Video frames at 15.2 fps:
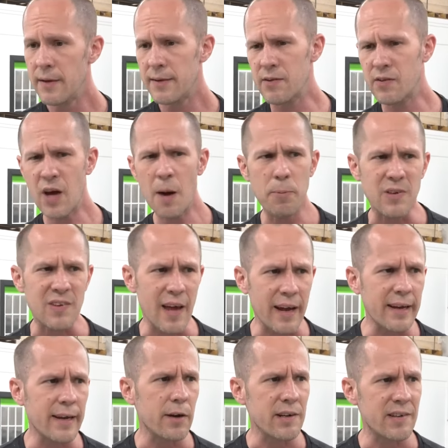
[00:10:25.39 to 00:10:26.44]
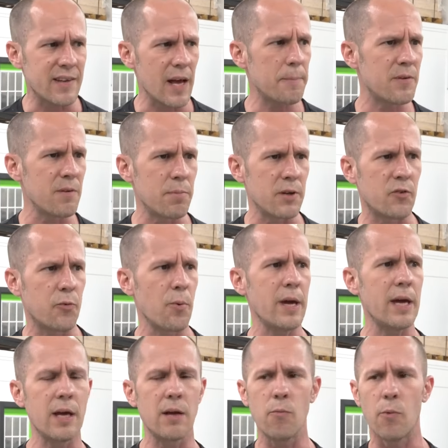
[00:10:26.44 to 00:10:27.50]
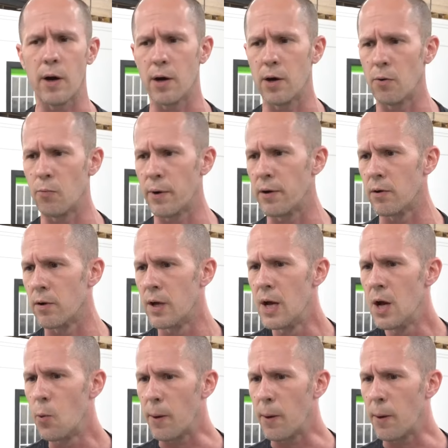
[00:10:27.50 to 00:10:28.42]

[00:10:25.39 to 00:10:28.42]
There's a couple secondary steps in between where we'll,